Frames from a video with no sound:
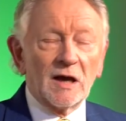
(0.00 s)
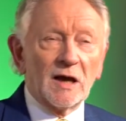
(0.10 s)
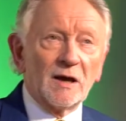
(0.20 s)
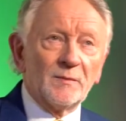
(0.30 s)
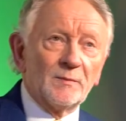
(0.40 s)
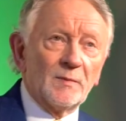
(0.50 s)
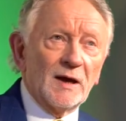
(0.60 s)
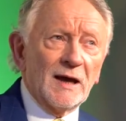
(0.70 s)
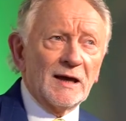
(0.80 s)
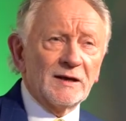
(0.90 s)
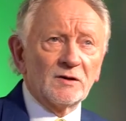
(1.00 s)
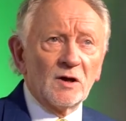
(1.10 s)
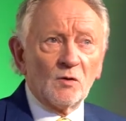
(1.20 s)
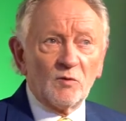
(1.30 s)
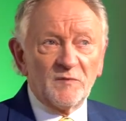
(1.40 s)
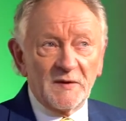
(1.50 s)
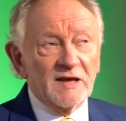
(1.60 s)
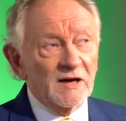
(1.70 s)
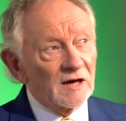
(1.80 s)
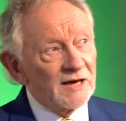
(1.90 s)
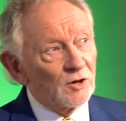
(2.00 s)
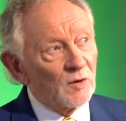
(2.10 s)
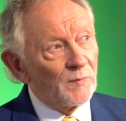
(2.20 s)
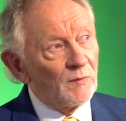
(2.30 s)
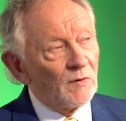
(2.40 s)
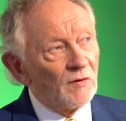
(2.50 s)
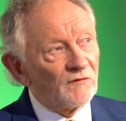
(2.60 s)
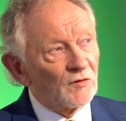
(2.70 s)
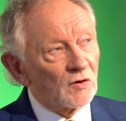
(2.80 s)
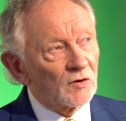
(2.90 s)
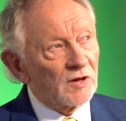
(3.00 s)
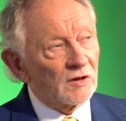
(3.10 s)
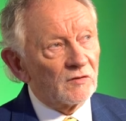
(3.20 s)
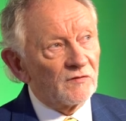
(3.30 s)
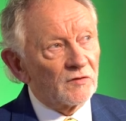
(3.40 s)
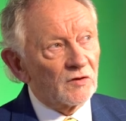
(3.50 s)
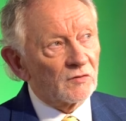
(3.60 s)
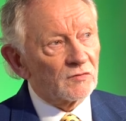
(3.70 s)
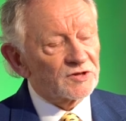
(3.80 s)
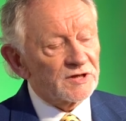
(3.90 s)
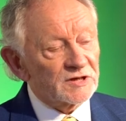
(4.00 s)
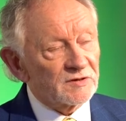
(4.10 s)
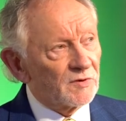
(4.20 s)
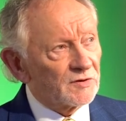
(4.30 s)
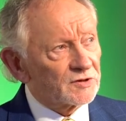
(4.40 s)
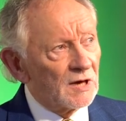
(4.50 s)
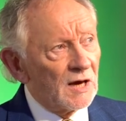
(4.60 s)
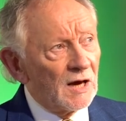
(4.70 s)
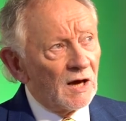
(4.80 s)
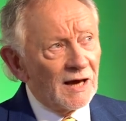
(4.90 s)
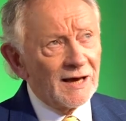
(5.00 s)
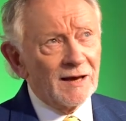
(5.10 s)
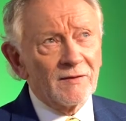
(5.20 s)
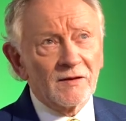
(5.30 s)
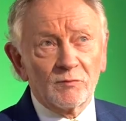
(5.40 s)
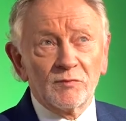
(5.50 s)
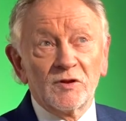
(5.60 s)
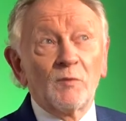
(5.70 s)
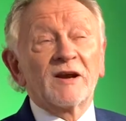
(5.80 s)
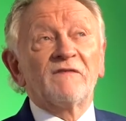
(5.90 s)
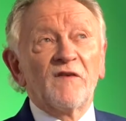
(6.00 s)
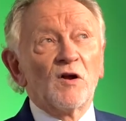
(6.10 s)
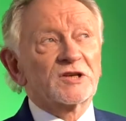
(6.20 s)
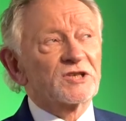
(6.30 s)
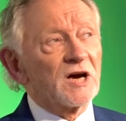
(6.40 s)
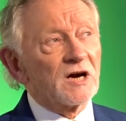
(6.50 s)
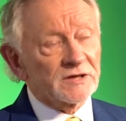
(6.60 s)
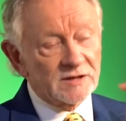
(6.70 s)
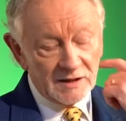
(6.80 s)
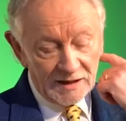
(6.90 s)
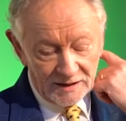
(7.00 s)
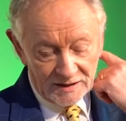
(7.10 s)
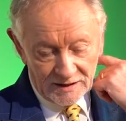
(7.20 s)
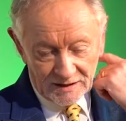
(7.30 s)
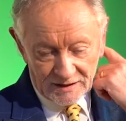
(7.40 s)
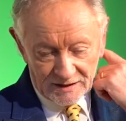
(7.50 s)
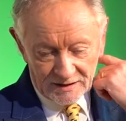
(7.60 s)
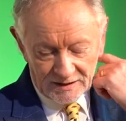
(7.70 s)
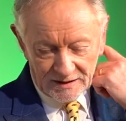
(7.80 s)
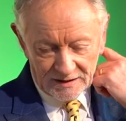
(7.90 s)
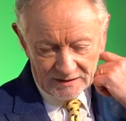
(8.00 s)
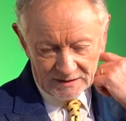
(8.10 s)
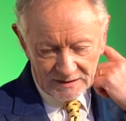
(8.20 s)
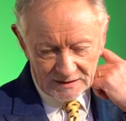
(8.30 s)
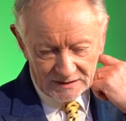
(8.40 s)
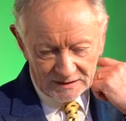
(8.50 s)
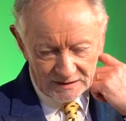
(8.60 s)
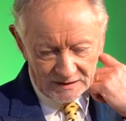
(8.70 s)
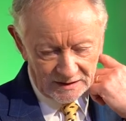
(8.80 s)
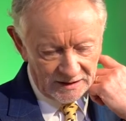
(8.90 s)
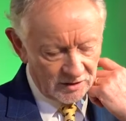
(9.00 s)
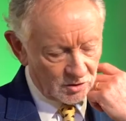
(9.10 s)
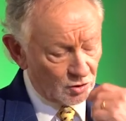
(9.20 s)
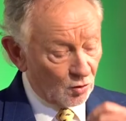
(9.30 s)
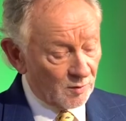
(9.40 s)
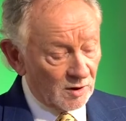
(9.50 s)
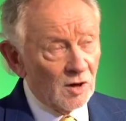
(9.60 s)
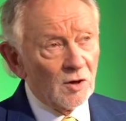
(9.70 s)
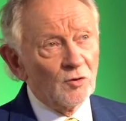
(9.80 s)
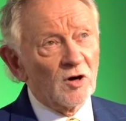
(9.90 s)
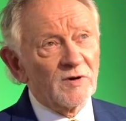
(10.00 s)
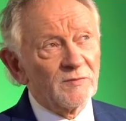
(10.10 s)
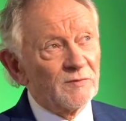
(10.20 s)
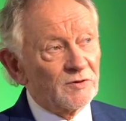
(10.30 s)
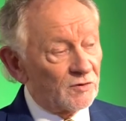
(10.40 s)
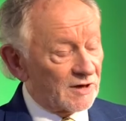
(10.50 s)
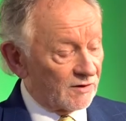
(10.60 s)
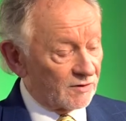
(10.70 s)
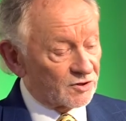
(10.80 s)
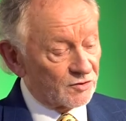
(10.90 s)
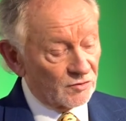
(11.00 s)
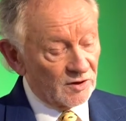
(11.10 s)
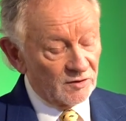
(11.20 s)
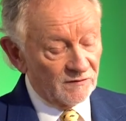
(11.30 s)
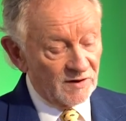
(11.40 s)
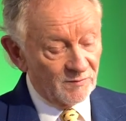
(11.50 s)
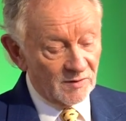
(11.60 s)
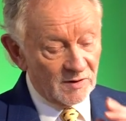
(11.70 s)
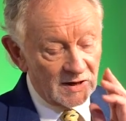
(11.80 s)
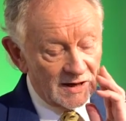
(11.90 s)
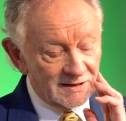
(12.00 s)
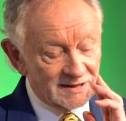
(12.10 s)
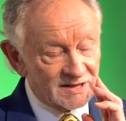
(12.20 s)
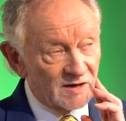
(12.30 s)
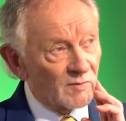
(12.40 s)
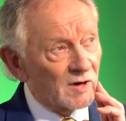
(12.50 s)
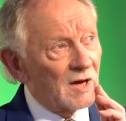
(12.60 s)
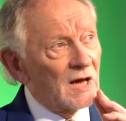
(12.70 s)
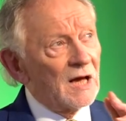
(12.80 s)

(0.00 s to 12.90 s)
um, and we've been kind of laid up for all of the for all of those years and months. Uh, we had a false start in uh, in uh, in October. Normally, we would do an Irish tour in November and December,